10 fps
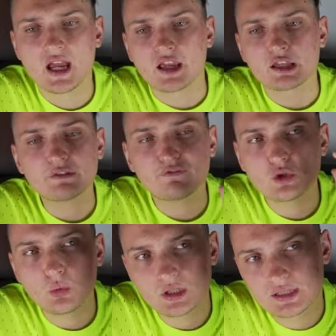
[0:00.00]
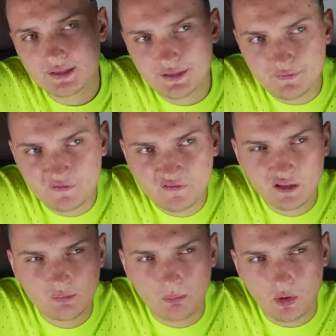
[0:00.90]
if you would
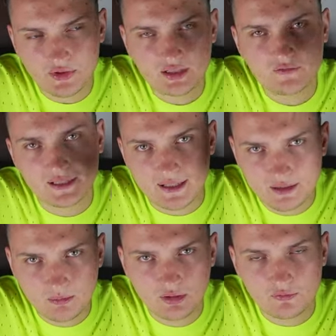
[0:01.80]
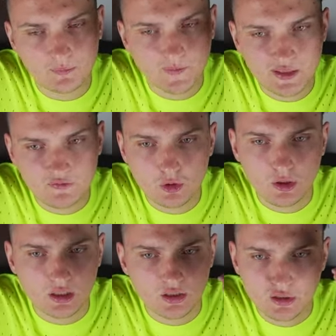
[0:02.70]
feel positive sentiment from this video
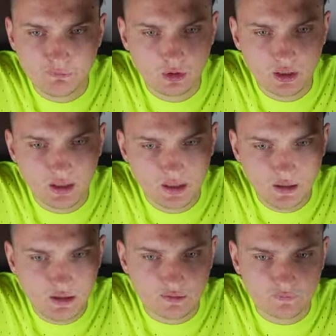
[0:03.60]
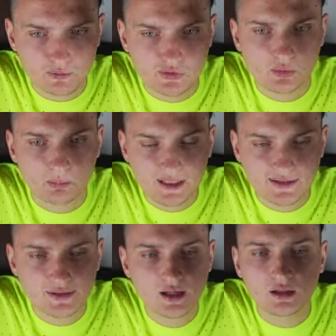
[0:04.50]
and if you are an influencer,
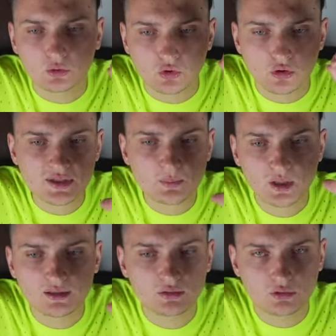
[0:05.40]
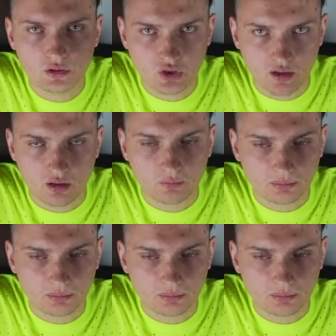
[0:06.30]
please do not spread it on your channel.